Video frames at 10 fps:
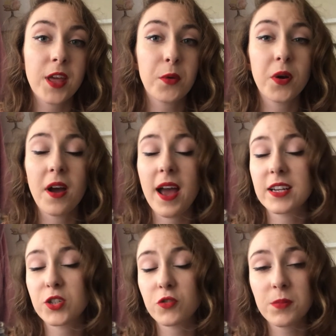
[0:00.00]
They were
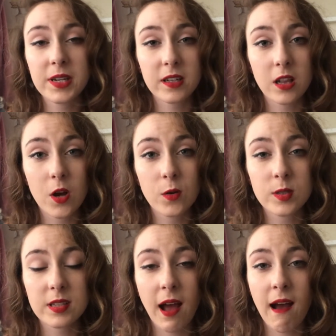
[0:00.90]
extremely
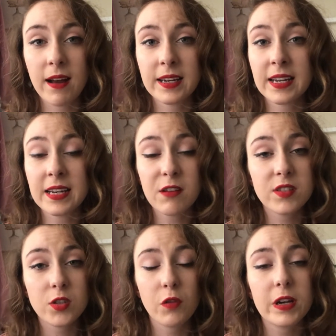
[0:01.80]
close and he
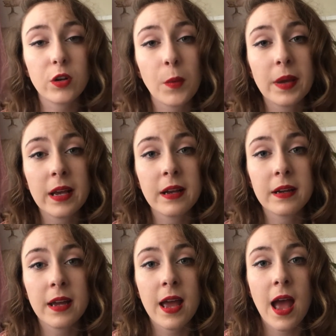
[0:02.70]
never saw it
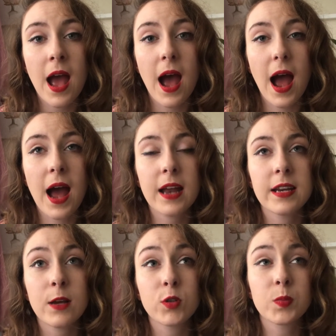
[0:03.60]
coming.
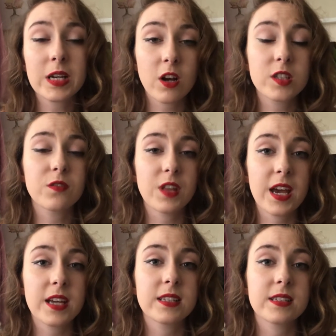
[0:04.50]
And it was because of
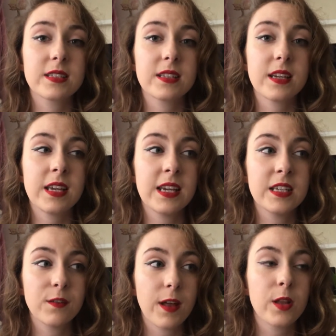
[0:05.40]
this he
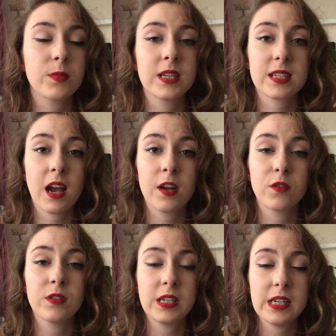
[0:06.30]
developed this kind
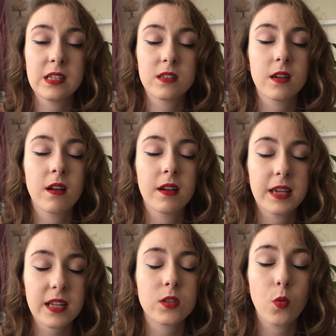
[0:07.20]
of need to
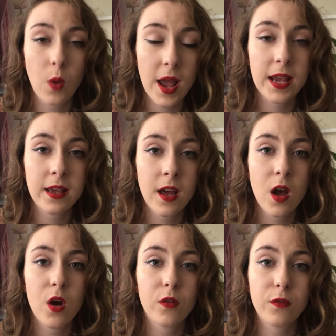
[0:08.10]
get away
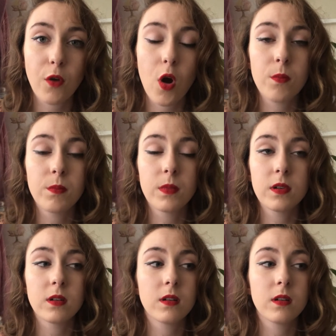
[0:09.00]
from